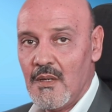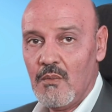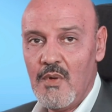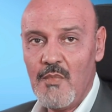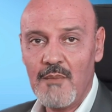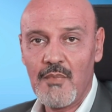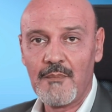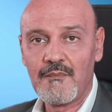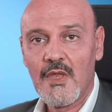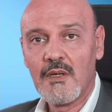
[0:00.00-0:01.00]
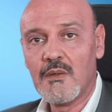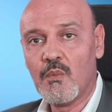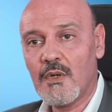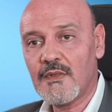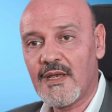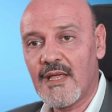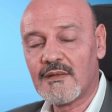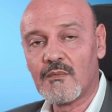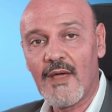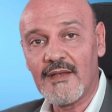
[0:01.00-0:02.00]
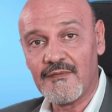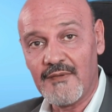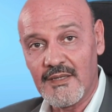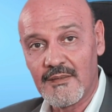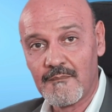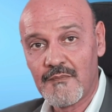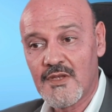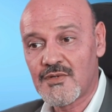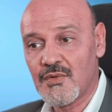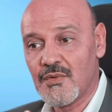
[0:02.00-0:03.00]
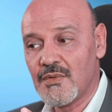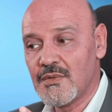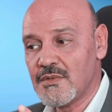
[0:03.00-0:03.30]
Remember, you want to get the right fit. So